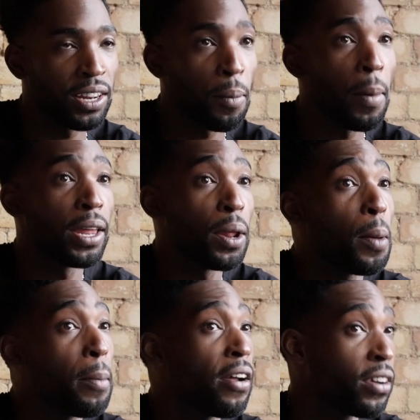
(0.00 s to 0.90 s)
it in
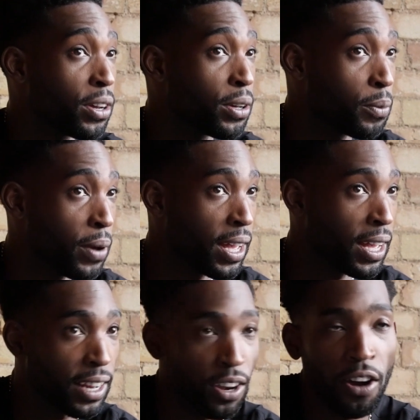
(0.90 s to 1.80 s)
an American
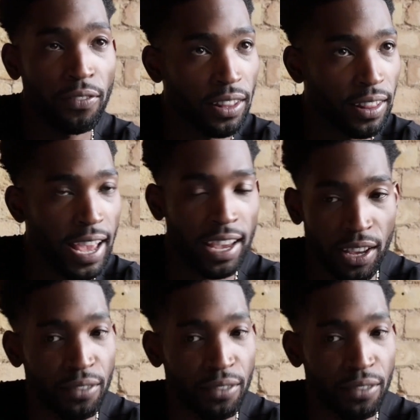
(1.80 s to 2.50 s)
way, and then after that